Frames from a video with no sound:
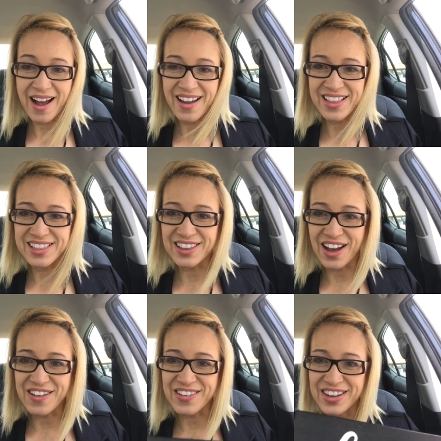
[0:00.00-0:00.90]
I
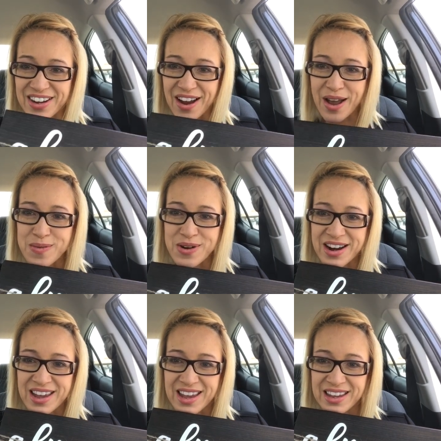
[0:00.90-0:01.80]
love it. I
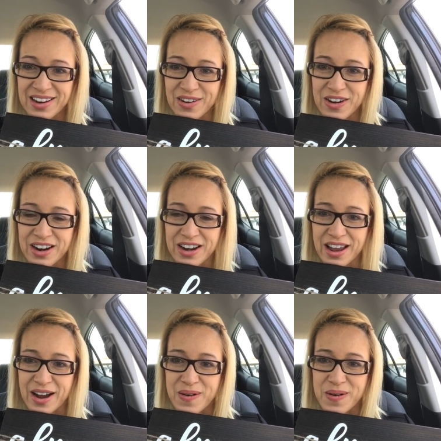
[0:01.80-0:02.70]
want to hang it on
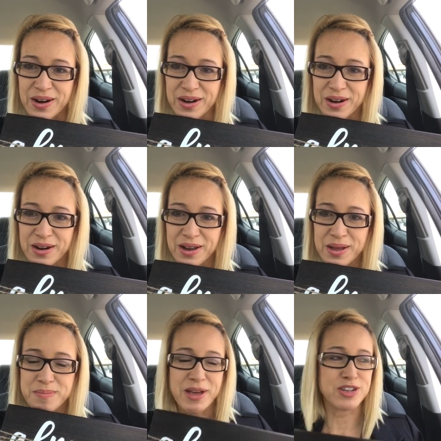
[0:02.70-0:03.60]
our
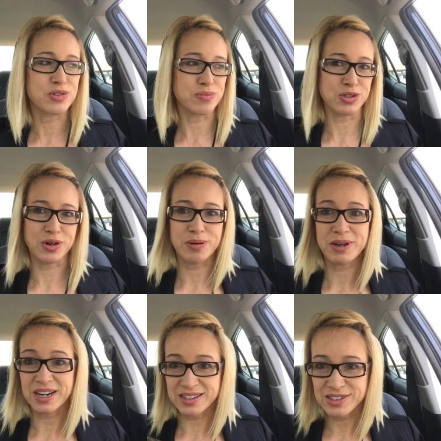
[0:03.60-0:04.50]
bedroom door
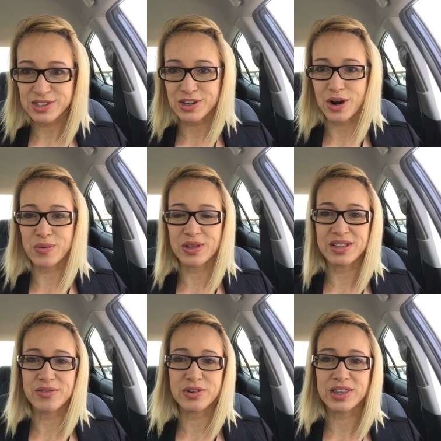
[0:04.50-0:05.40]
because you know we
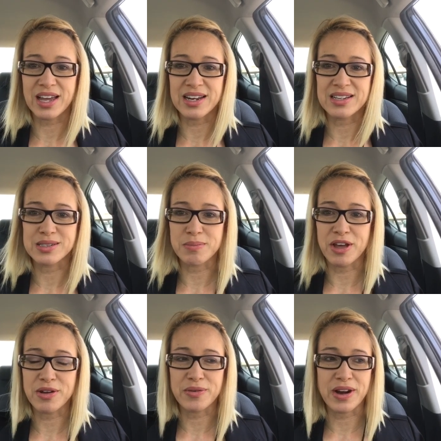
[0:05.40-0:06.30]
live with Eddie's
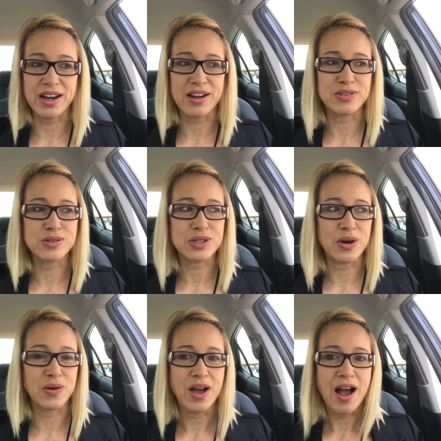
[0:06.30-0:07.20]
mother right now
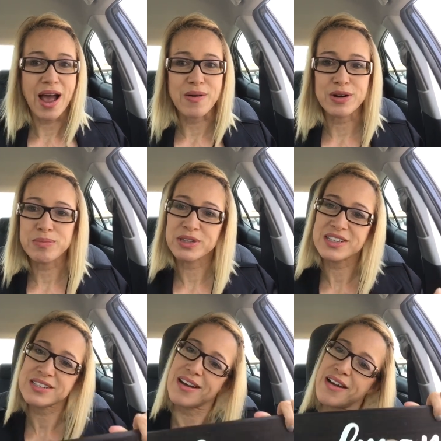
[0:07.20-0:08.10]
so I want to put
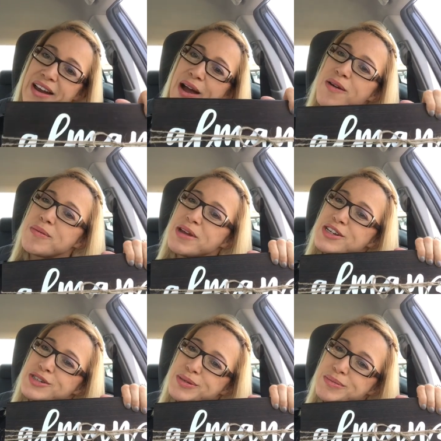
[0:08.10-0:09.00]
this on our
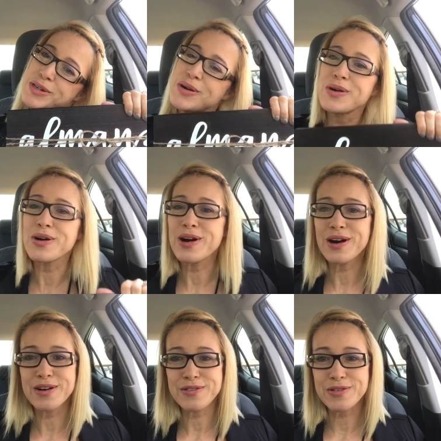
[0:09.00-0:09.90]
bedroom
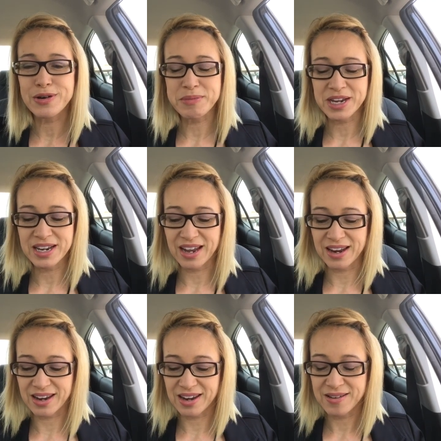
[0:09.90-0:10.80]
door for me and
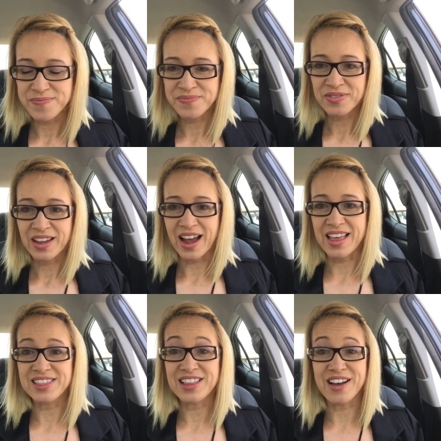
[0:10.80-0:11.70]
Eddie
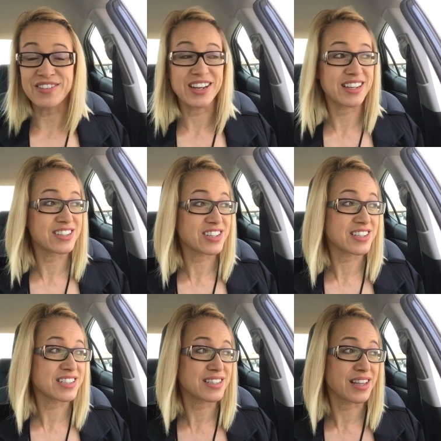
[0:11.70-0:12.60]
I love it it
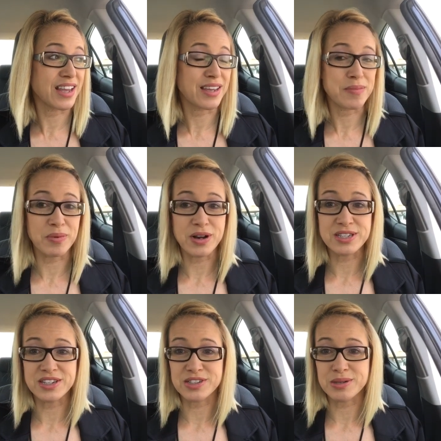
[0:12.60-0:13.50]
just like it
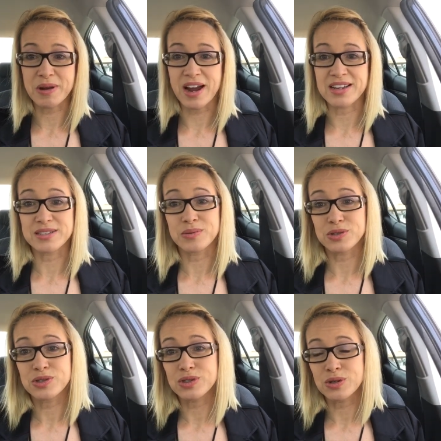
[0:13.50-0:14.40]
brought tears to my eyes it
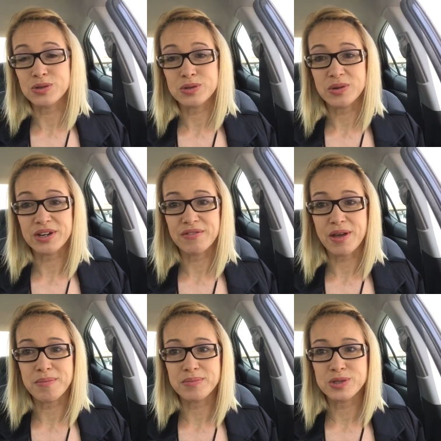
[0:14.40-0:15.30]
was so sweet of
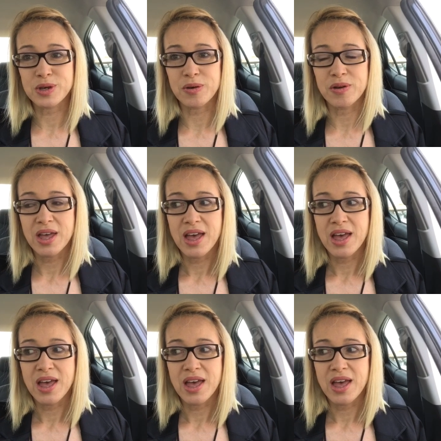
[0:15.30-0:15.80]
them so